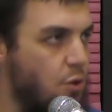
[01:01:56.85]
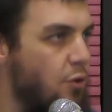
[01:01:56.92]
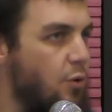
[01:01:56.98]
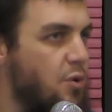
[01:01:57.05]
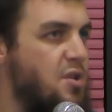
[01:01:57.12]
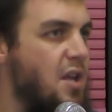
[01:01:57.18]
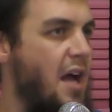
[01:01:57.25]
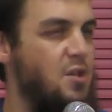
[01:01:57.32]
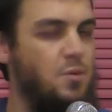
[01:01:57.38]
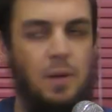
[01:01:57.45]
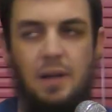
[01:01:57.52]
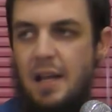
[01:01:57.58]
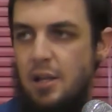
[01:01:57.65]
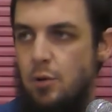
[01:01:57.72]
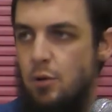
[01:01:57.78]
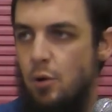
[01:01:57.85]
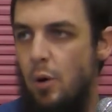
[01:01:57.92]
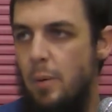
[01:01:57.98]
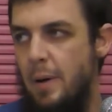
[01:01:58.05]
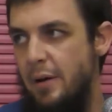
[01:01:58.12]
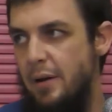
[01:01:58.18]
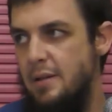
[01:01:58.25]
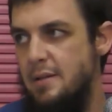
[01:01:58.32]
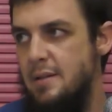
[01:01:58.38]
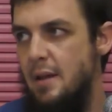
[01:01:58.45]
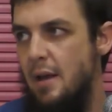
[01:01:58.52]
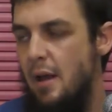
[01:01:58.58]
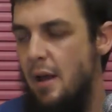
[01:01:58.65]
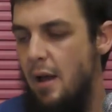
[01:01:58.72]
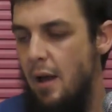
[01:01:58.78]
sure those guys will let you know about
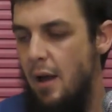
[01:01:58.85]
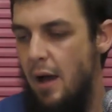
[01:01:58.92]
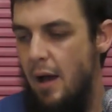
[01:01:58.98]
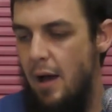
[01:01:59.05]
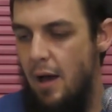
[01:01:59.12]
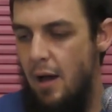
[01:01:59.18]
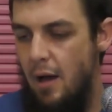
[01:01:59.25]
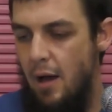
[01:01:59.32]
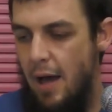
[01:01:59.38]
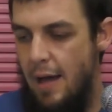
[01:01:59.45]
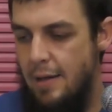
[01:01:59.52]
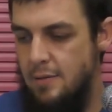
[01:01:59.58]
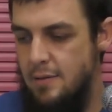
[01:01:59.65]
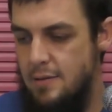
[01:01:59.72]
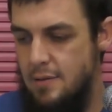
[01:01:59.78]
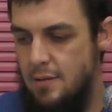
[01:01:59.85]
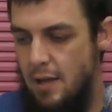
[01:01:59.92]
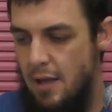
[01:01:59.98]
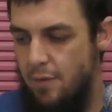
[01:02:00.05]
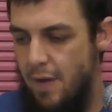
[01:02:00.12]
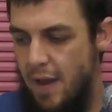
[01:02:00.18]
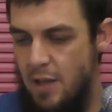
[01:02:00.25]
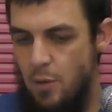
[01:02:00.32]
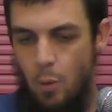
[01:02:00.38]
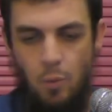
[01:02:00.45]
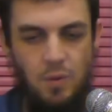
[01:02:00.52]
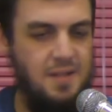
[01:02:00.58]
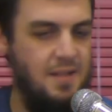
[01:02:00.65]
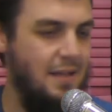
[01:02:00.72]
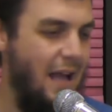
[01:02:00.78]
it. And if
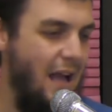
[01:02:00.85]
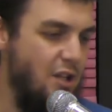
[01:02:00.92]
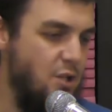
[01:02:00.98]
anyone wants to